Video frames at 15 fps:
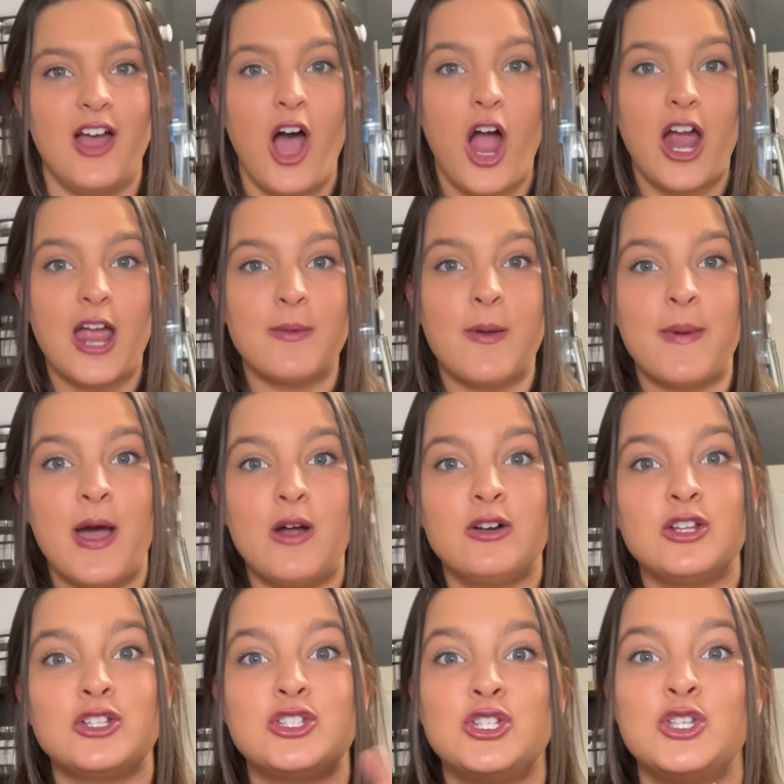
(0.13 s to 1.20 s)
All right, I'm
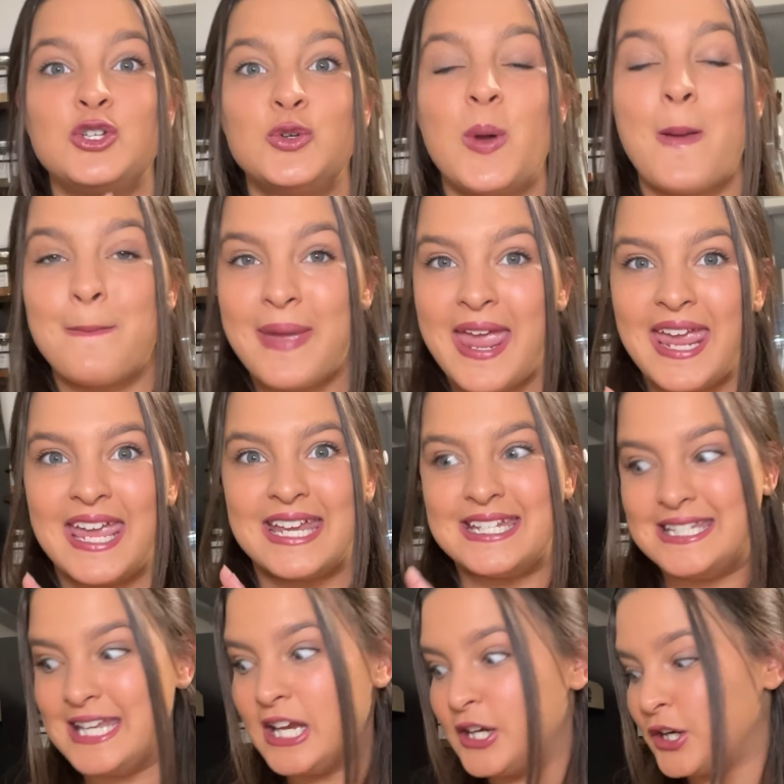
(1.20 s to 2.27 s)
about to make
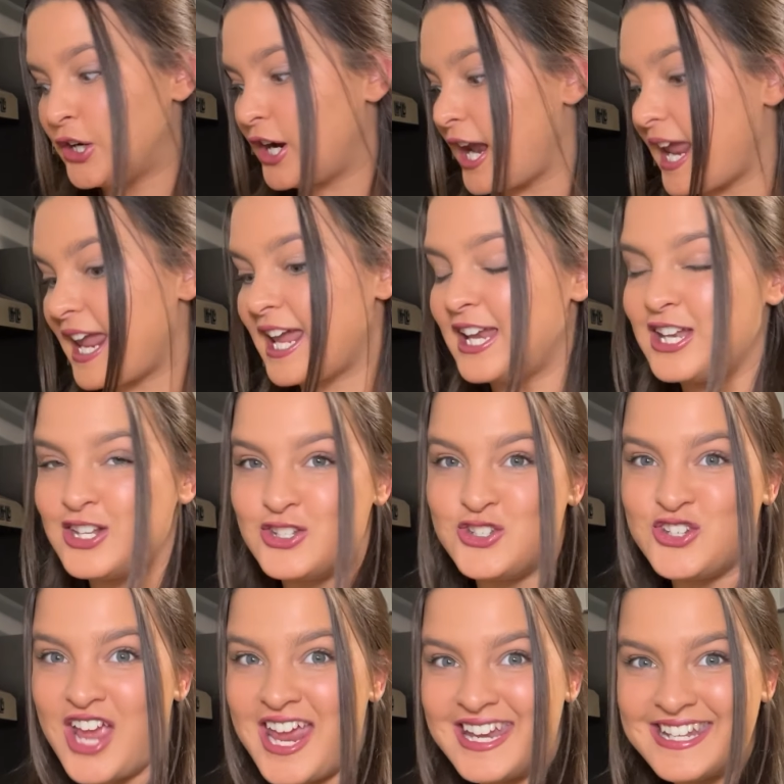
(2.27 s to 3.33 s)
dinner and
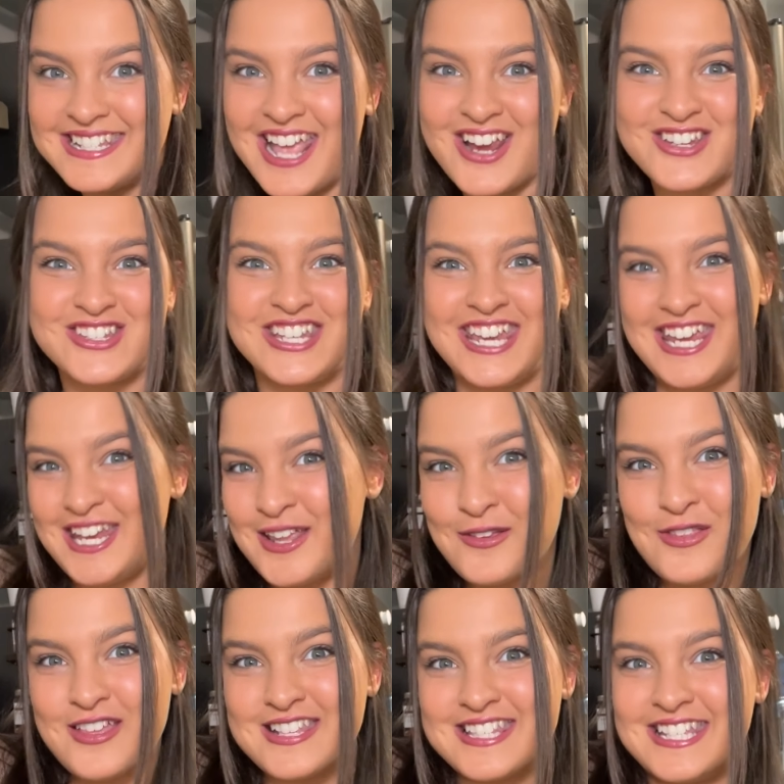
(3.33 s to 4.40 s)
Jett is actually eating with
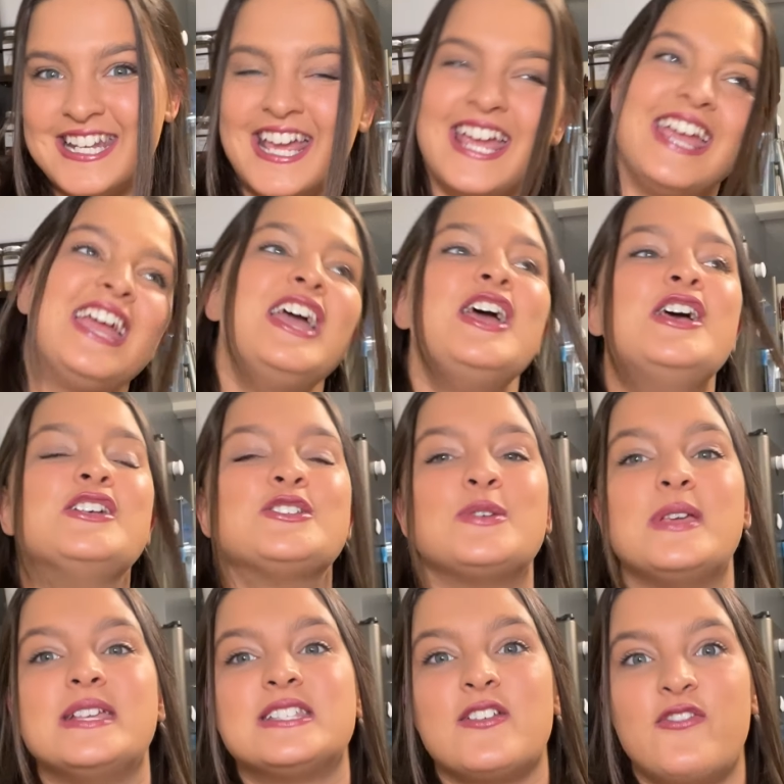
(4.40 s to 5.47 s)
us today. So
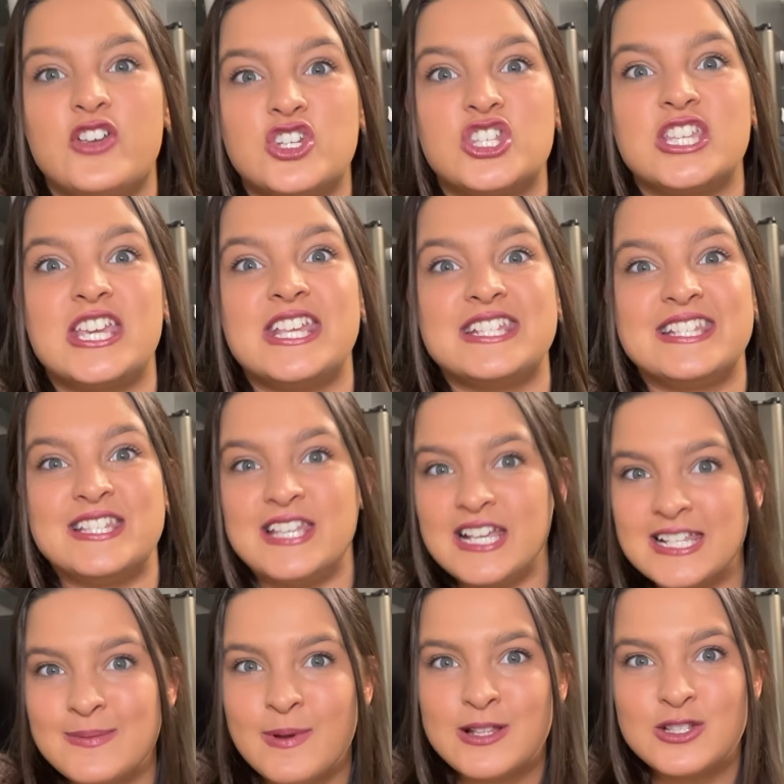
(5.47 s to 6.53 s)
he's officially
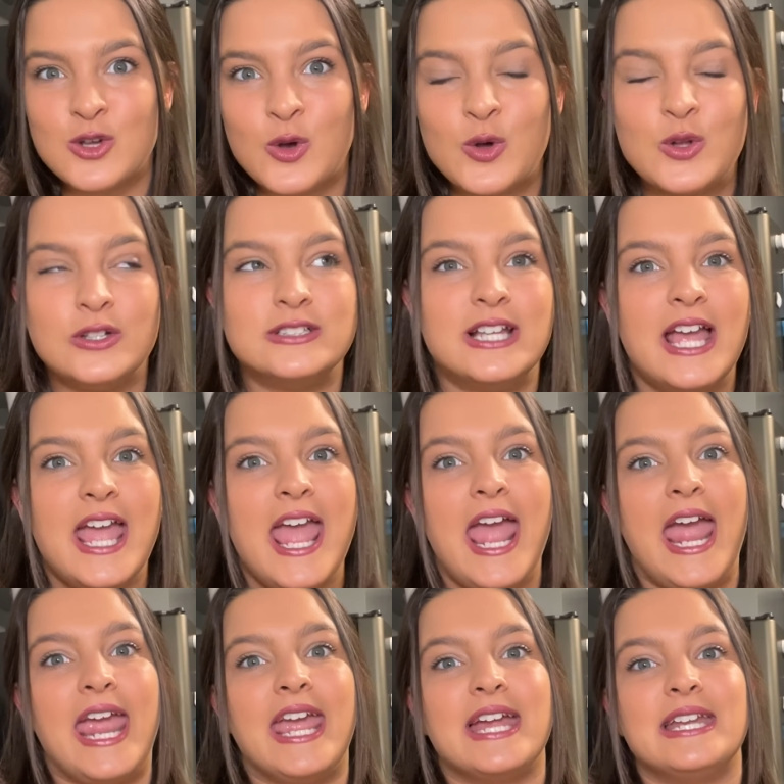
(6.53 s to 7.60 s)
6 months old
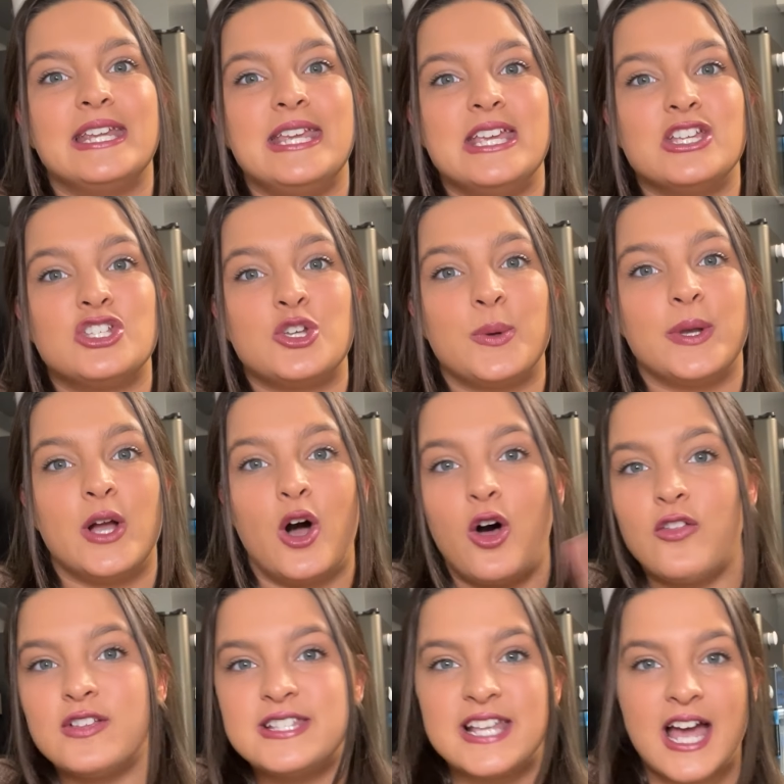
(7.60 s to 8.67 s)
and he is showing all
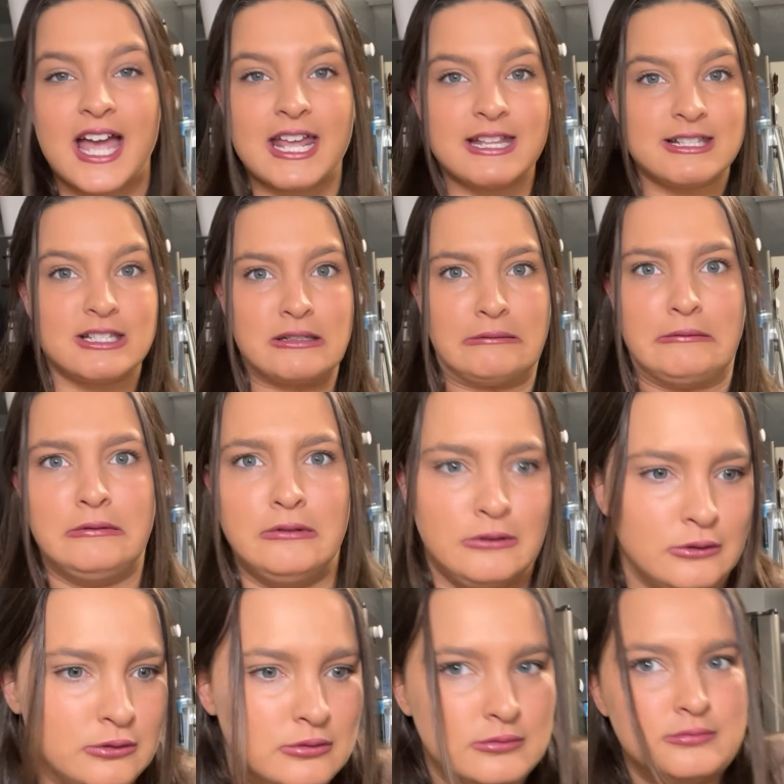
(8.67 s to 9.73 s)
the signs.
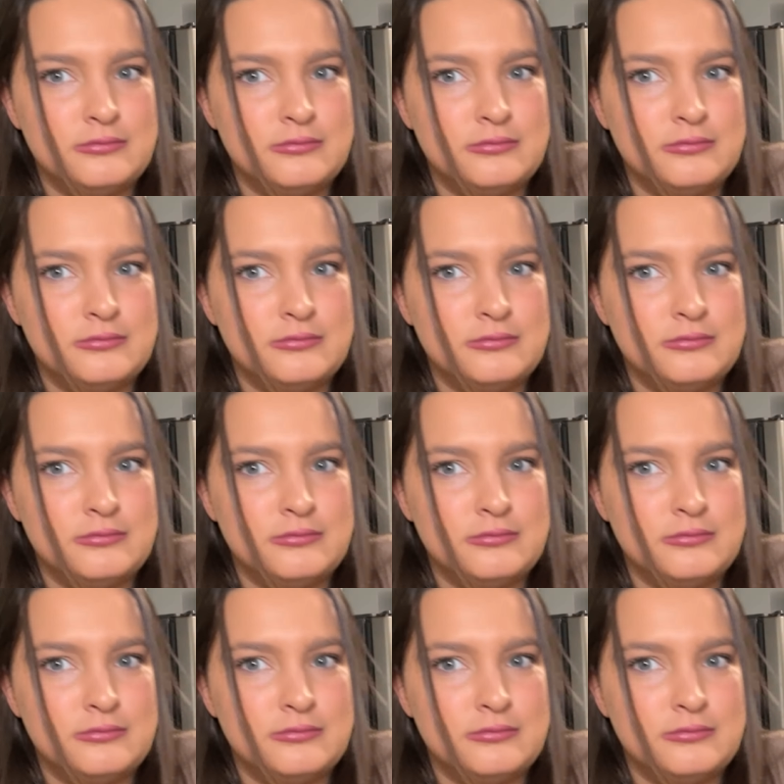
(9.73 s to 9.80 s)
Woo!